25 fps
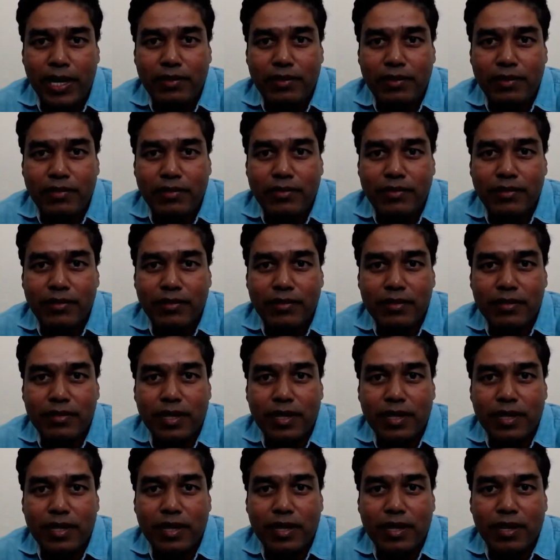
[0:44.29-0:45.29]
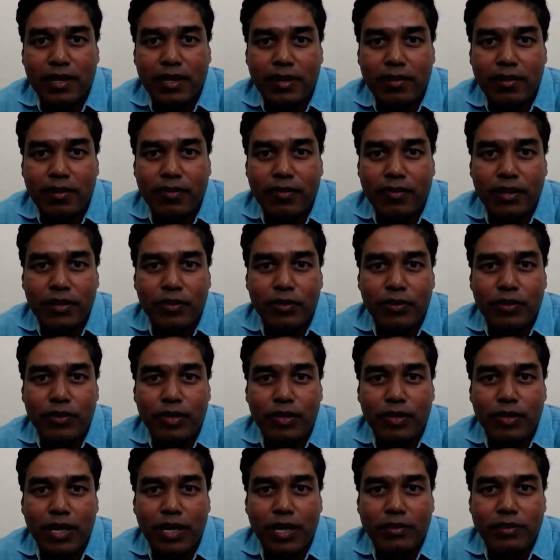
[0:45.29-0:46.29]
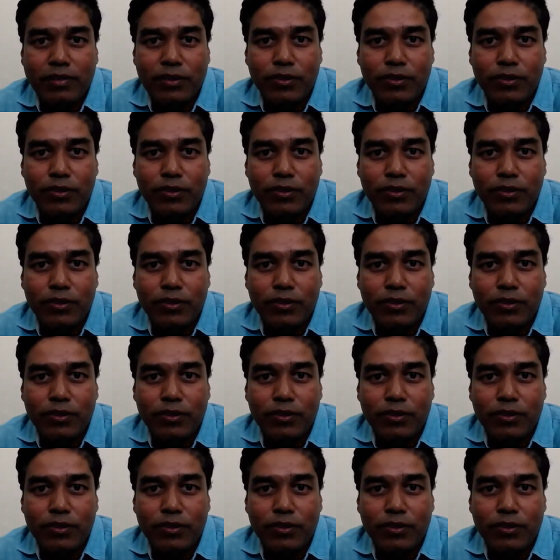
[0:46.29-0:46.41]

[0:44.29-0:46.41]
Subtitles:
see you all like in a classroom.